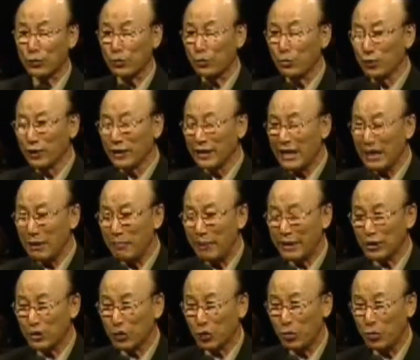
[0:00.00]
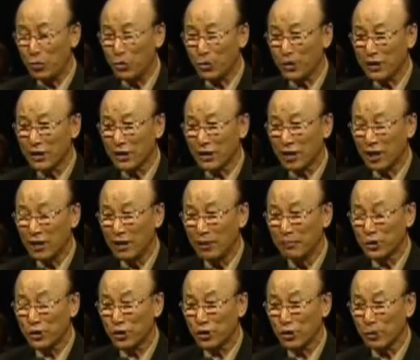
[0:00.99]
do never talk in the
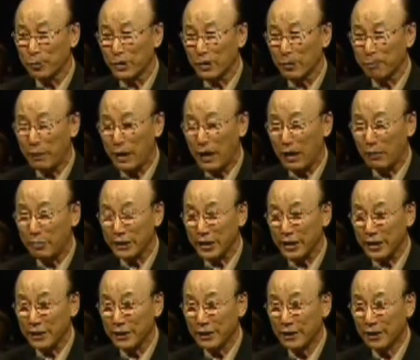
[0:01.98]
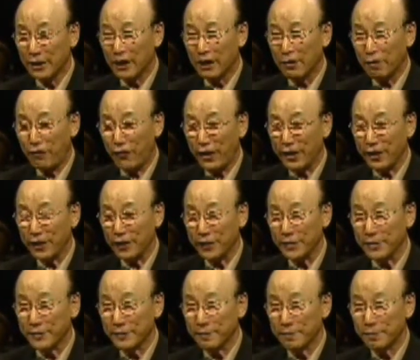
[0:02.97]
terms of the poverty, failure.